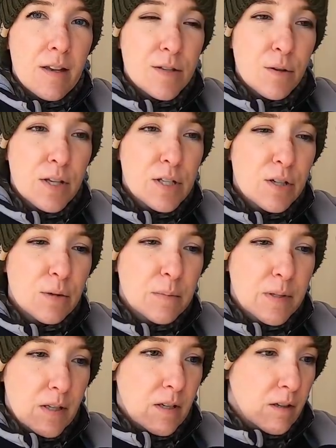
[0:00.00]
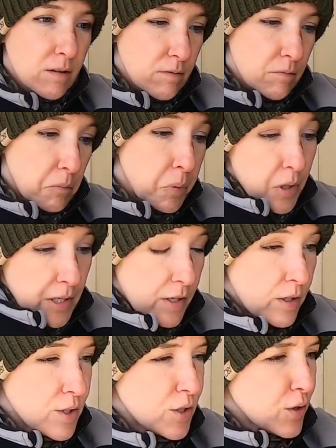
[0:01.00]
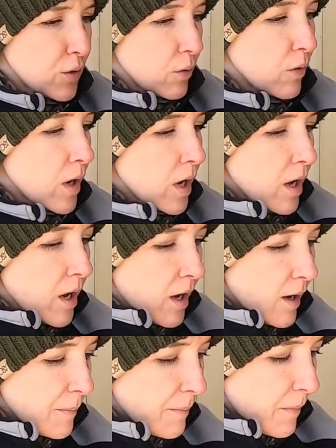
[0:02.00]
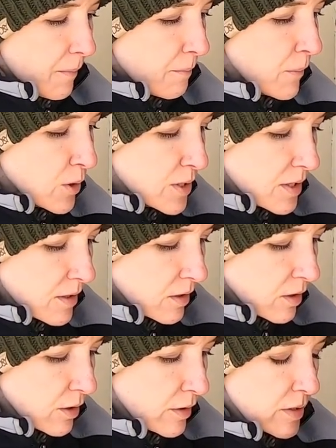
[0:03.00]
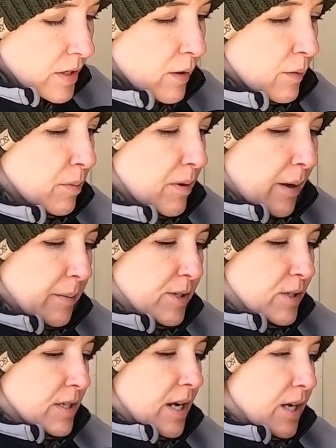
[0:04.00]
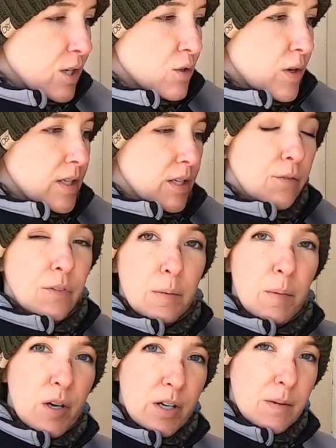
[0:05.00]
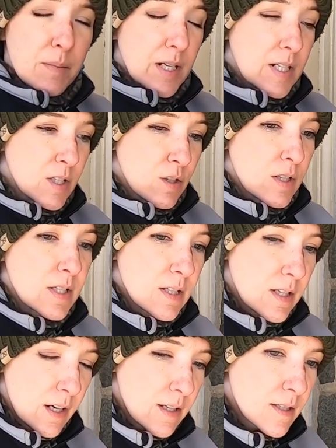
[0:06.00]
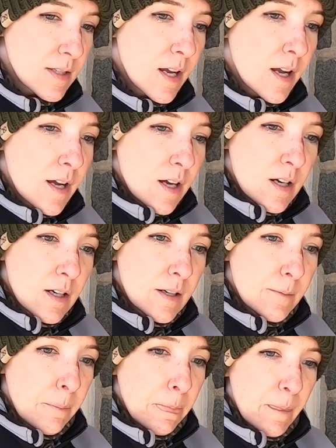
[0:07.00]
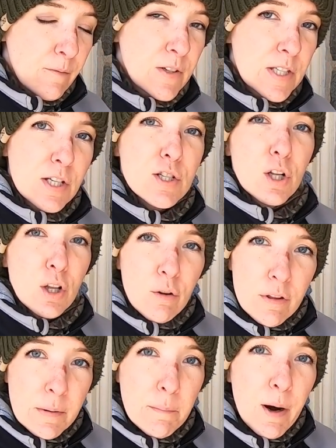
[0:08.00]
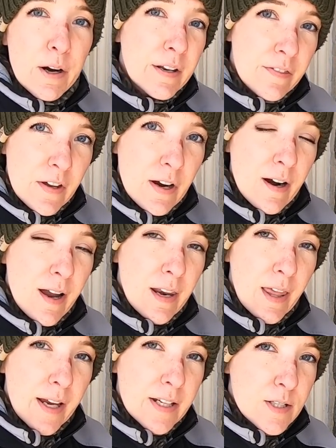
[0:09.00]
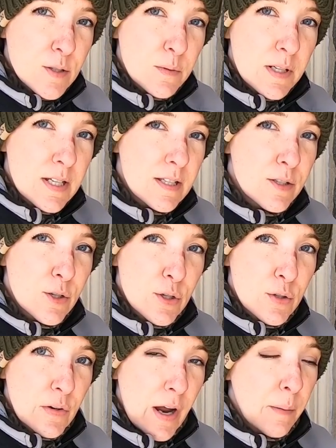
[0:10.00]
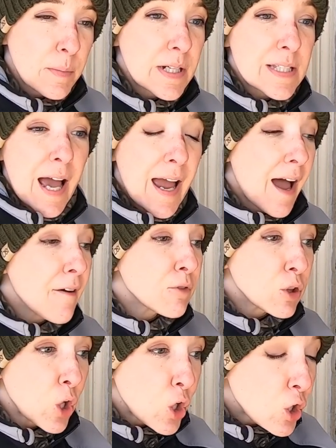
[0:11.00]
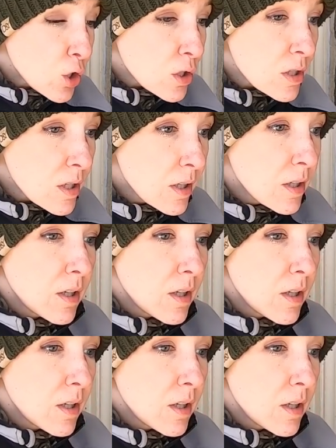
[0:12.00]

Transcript: So these could be pretty good too. Um, most of the clothes I would probably just take straight to the flea market because there is a nice um, vintage clothing market there and I can do an easy turnaround because I have learned,